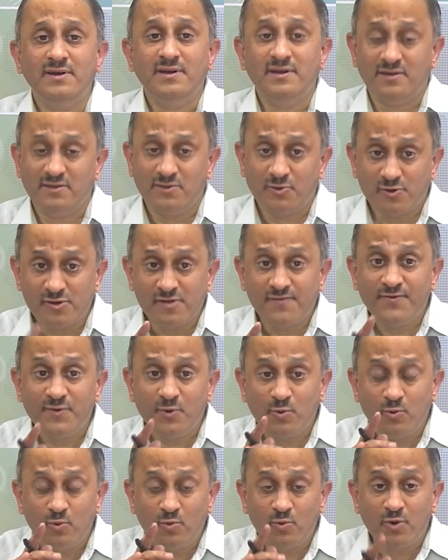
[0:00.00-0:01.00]
those of you
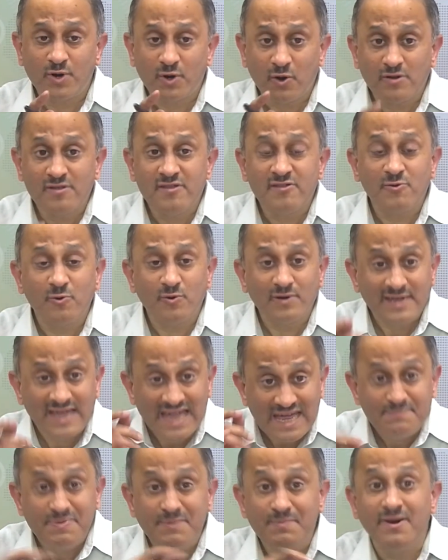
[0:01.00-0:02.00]
who are also
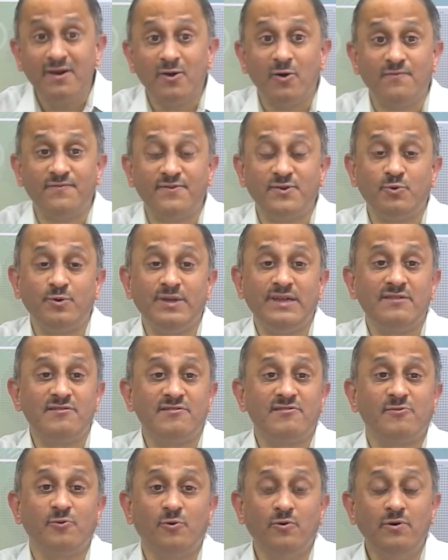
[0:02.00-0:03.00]
capable of doing
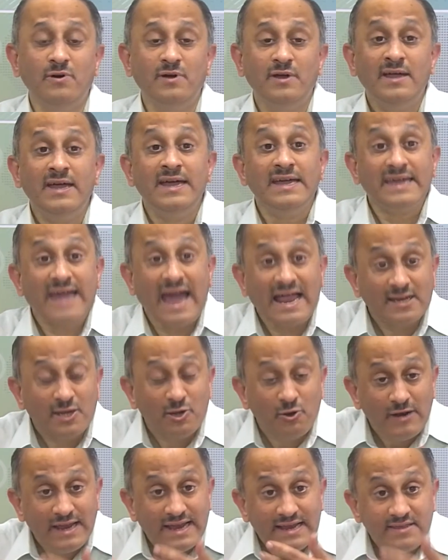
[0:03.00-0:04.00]
so,
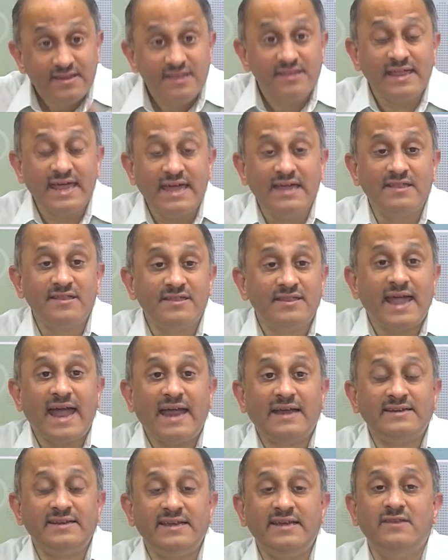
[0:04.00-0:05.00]
calculate this
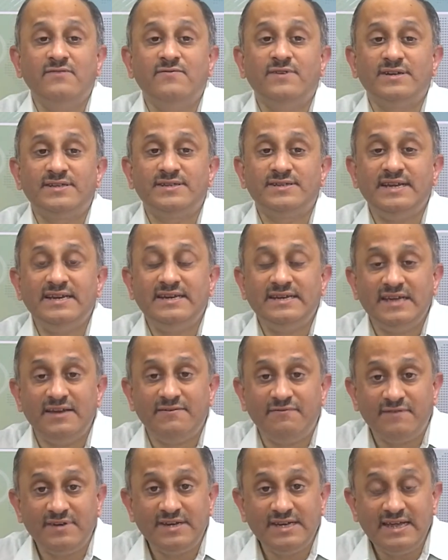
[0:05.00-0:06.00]
exact inverse
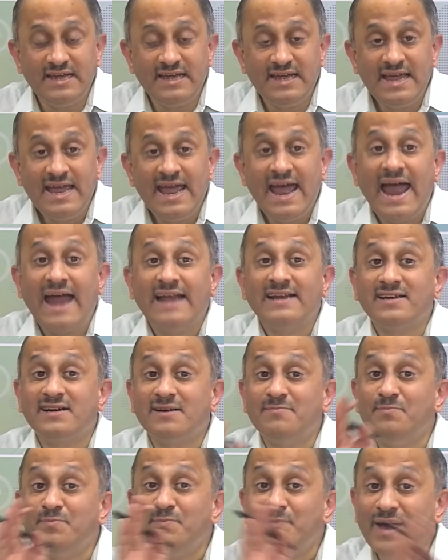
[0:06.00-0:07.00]
GTFT and
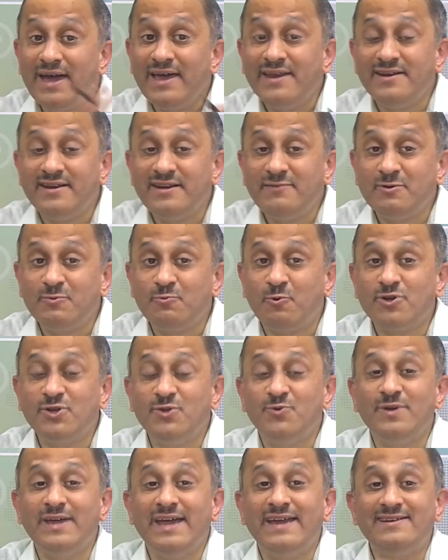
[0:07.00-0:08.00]
compare it with what
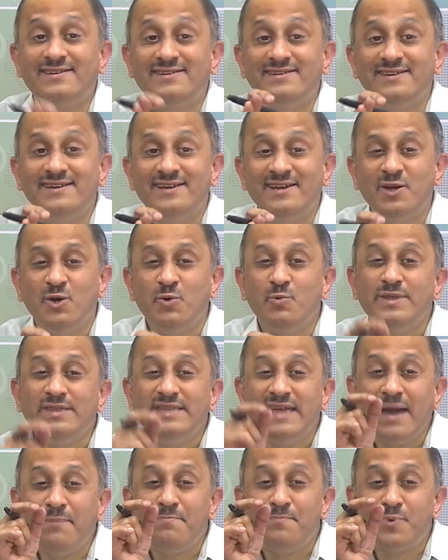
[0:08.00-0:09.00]
you get with
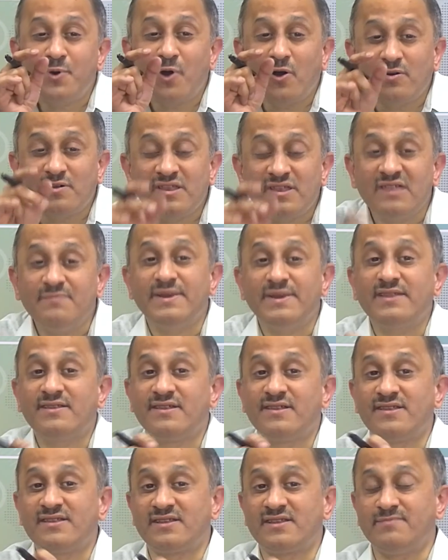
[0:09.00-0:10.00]
the approximate
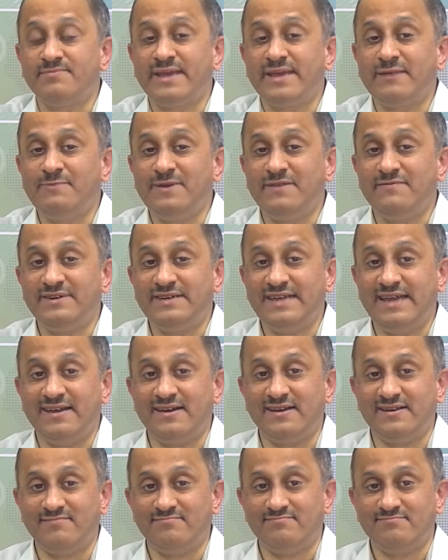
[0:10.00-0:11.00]
system that we have
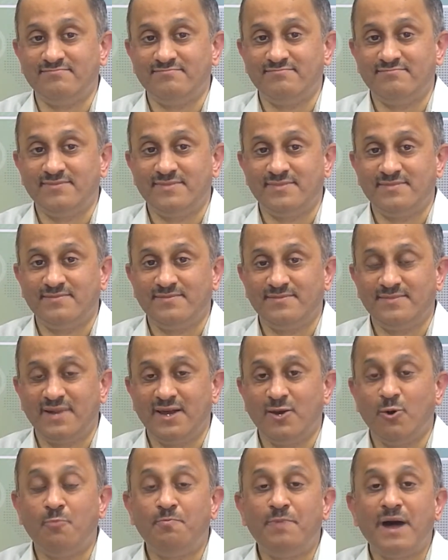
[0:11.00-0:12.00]
taken, a
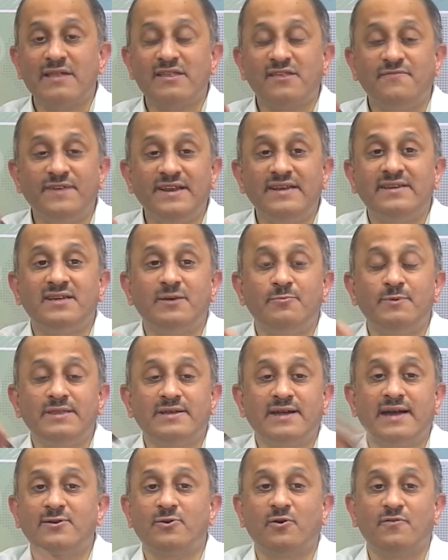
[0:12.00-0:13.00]
low pass filter with
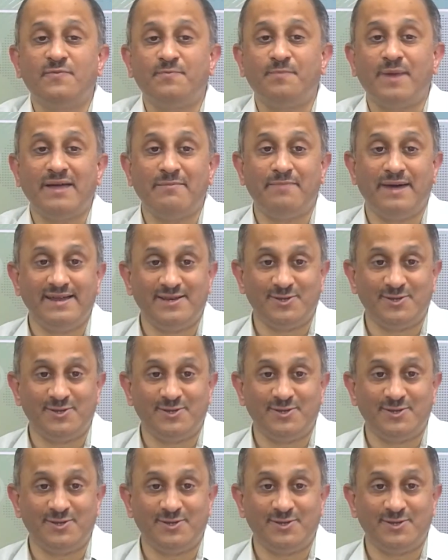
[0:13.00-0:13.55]
cutoff pi by 2.